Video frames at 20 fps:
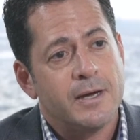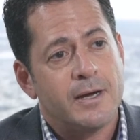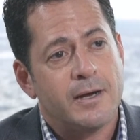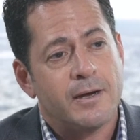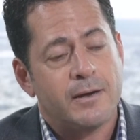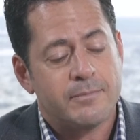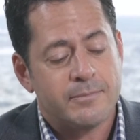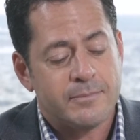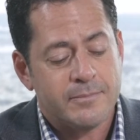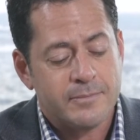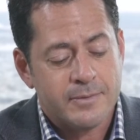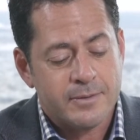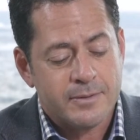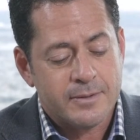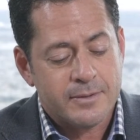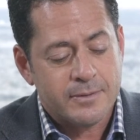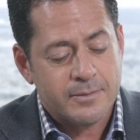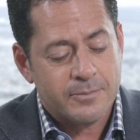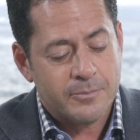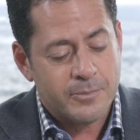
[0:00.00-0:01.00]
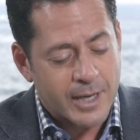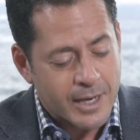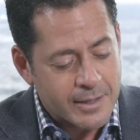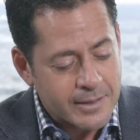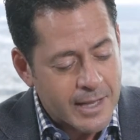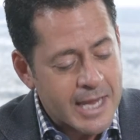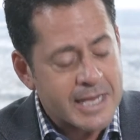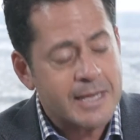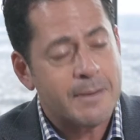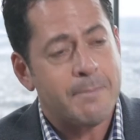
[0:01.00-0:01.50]
Um, what I
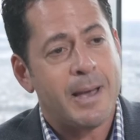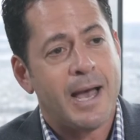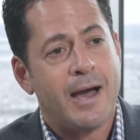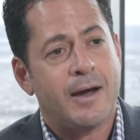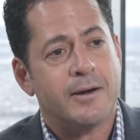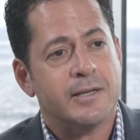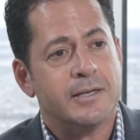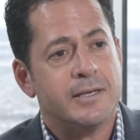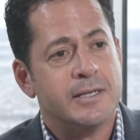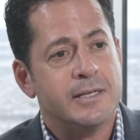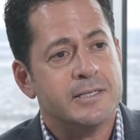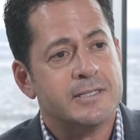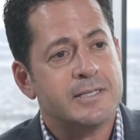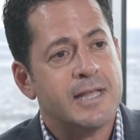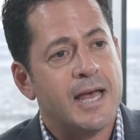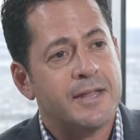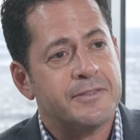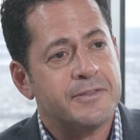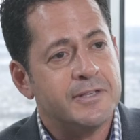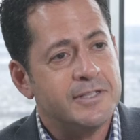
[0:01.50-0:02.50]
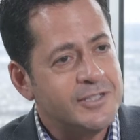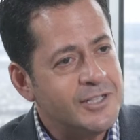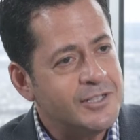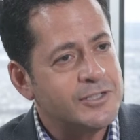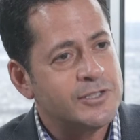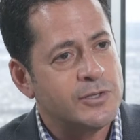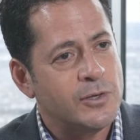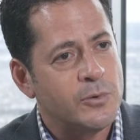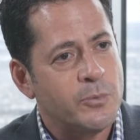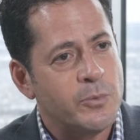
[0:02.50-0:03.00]
like about it is that the
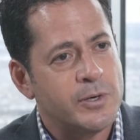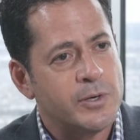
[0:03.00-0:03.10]
digital